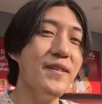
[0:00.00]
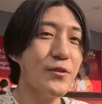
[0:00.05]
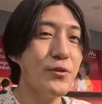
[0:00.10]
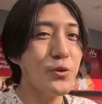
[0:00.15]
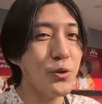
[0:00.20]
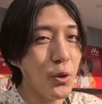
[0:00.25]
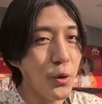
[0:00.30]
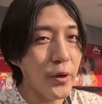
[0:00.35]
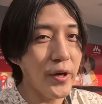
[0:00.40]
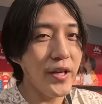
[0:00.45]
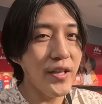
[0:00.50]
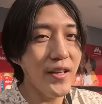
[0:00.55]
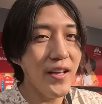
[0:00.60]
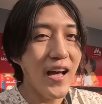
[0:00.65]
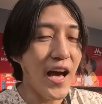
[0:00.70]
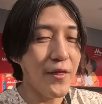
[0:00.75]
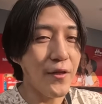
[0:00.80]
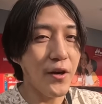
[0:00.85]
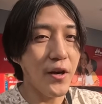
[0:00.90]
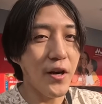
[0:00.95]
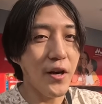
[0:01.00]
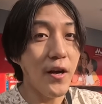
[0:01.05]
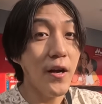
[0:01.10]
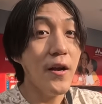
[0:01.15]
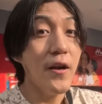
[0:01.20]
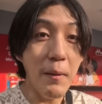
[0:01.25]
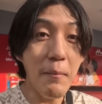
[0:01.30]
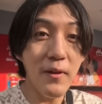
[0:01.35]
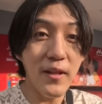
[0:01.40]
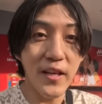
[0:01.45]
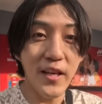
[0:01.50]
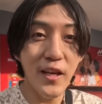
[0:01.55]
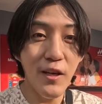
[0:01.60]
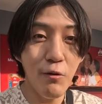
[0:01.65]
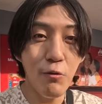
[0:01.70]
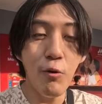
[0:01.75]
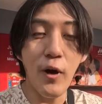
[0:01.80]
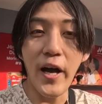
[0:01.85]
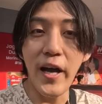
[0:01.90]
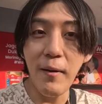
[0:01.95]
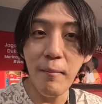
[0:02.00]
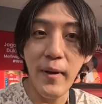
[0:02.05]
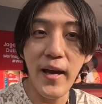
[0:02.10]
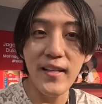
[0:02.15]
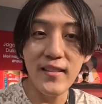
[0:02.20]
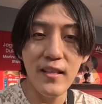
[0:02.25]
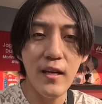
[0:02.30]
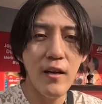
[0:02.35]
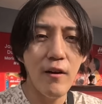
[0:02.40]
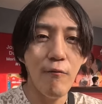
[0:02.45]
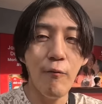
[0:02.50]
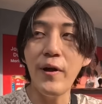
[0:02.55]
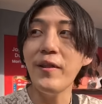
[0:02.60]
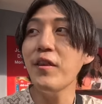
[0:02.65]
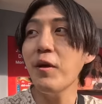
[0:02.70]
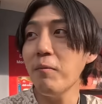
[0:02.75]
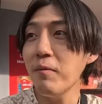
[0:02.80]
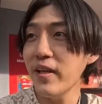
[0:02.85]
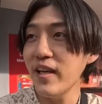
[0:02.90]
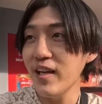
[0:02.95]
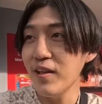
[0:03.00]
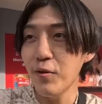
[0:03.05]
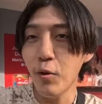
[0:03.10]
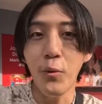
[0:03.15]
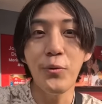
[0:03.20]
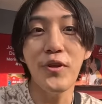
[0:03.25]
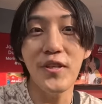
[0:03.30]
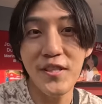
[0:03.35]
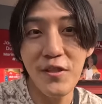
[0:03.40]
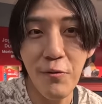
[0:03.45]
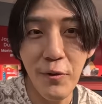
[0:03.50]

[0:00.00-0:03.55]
to join other family who I met randomly in on the